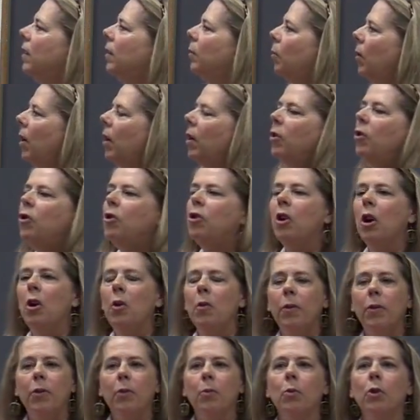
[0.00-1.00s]
Where you
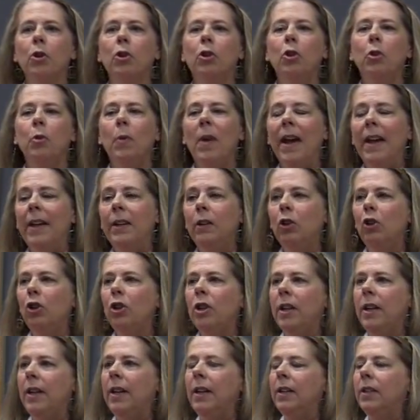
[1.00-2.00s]
go through and
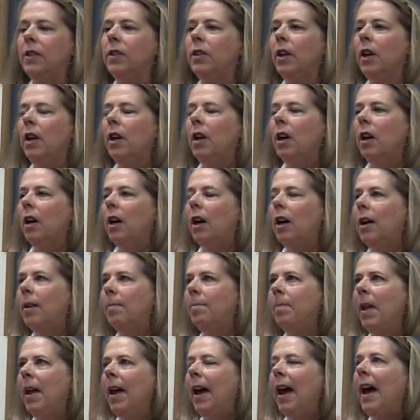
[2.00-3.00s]
look at
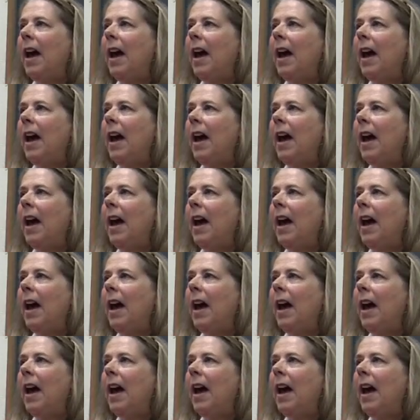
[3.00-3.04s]
how